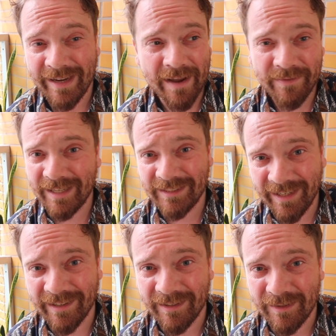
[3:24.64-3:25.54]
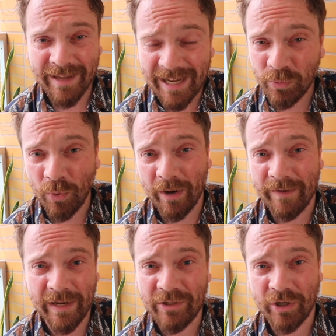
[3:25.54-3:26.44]
And that's it. That's what
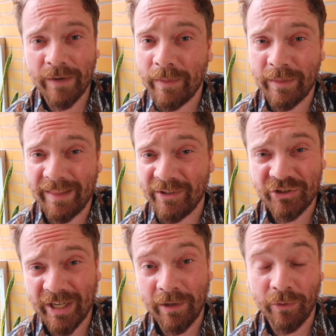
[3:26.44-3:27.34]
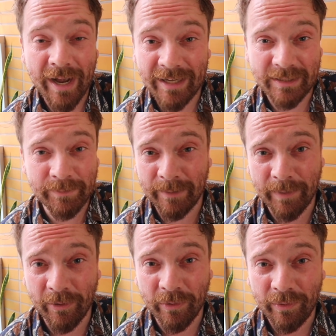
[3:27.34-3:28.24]
Adventure Everything, this channel, has to be
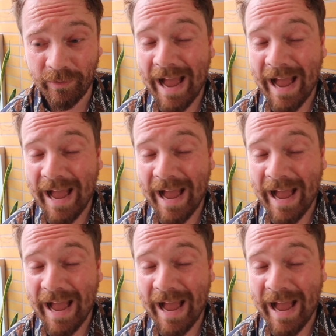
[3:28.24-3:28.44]
about.